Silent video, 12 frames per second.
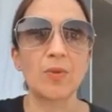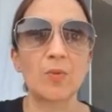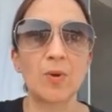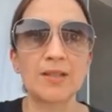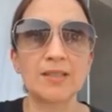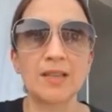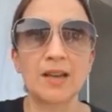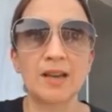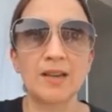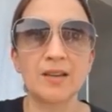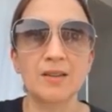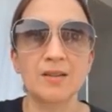once
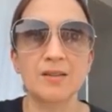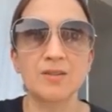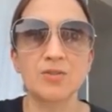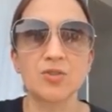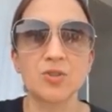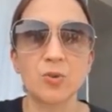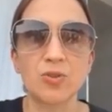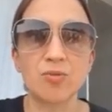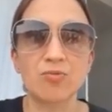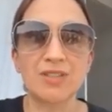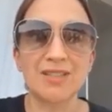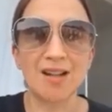I saw the
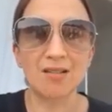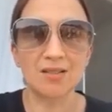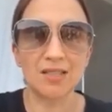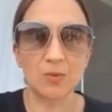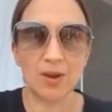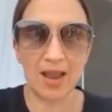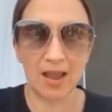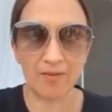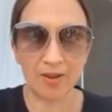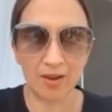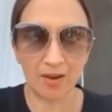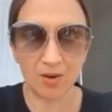results they were
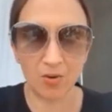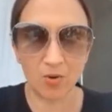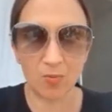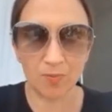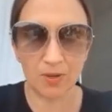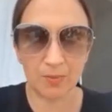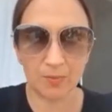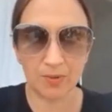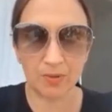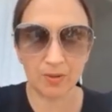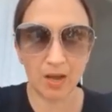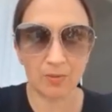having on
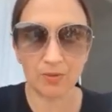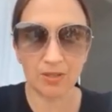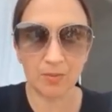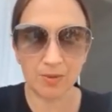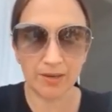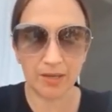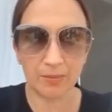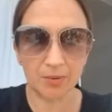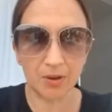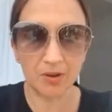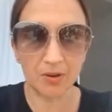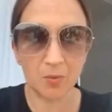people, I was completely
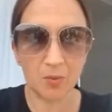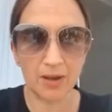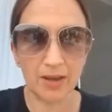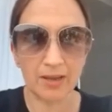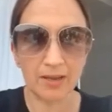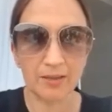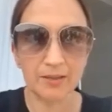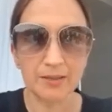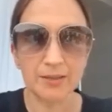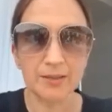blown away.